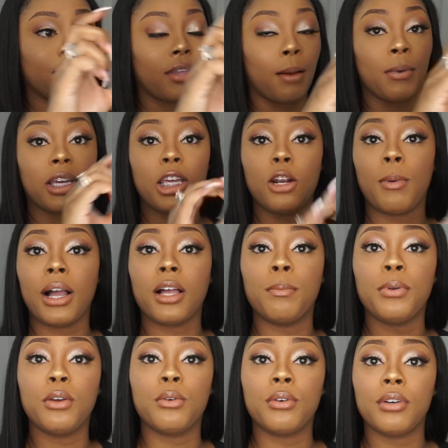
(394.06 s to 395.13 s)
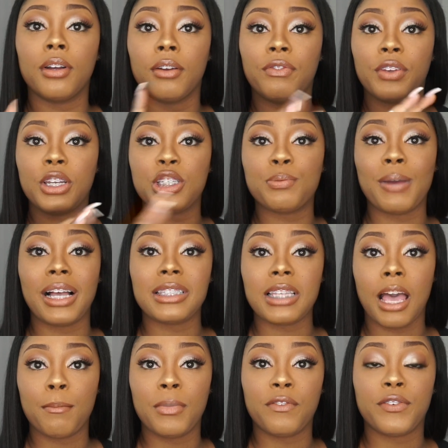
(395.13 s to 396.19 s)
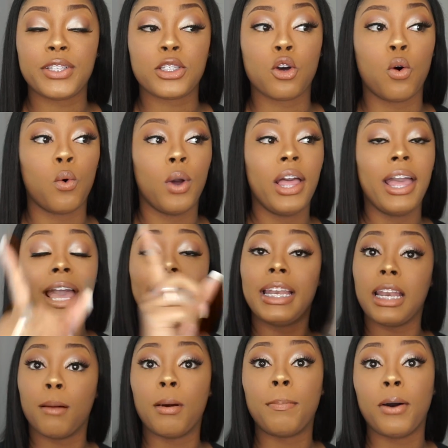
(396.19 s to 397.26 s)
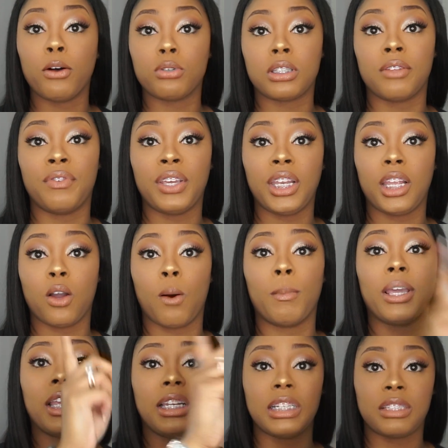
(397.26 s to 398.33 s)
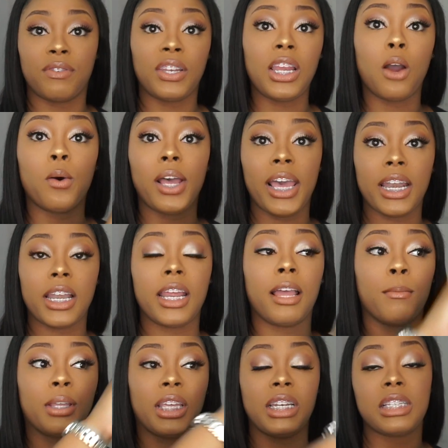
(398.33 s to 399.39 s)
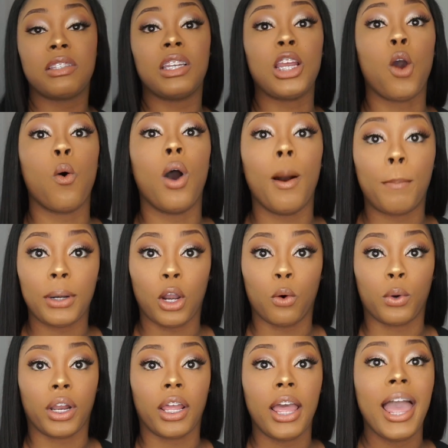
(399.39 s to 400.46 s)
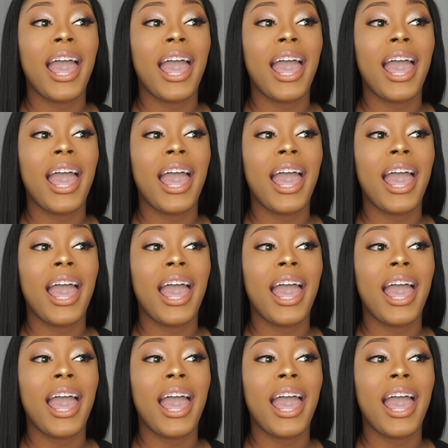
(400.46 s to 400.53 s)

I'm gonna get on my computer, finish my assignment for school, and then I'm gonna post the video. I'm gonna get this video edited. I'm gonna get this video uploaded.